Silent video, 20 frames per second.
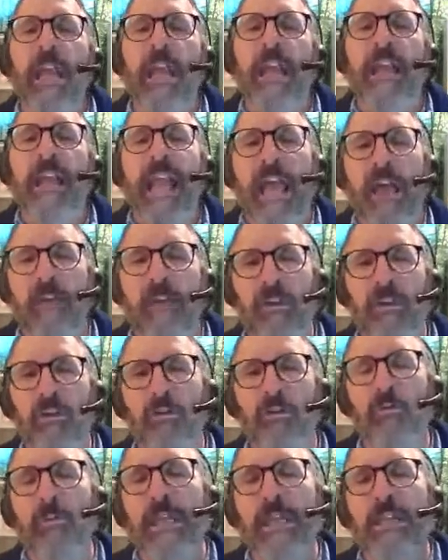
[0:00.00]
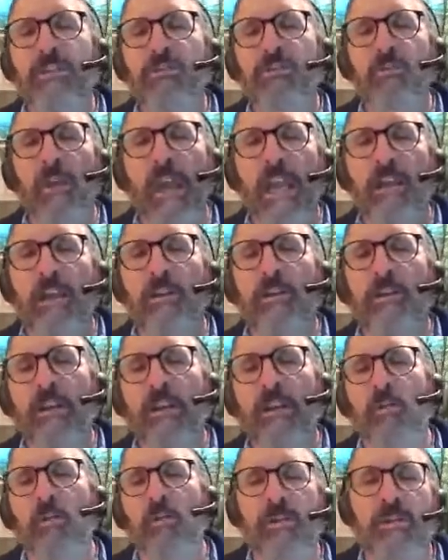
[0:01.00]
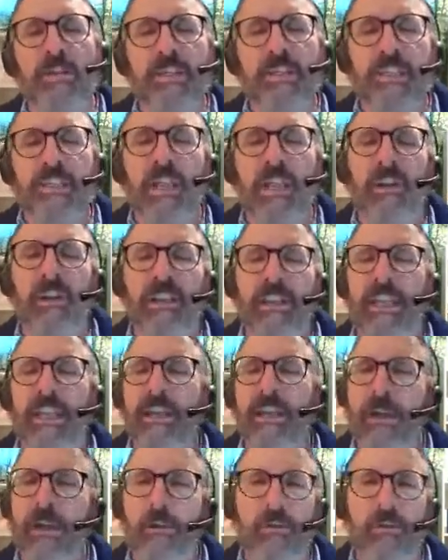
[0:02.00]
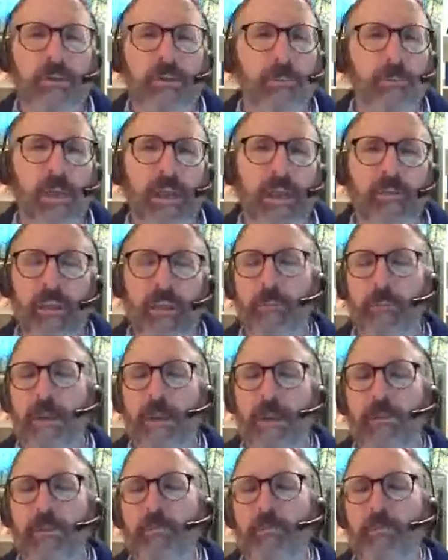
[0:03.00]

Okay, heavier means greater in order to accelerate. Think about when you're playing, then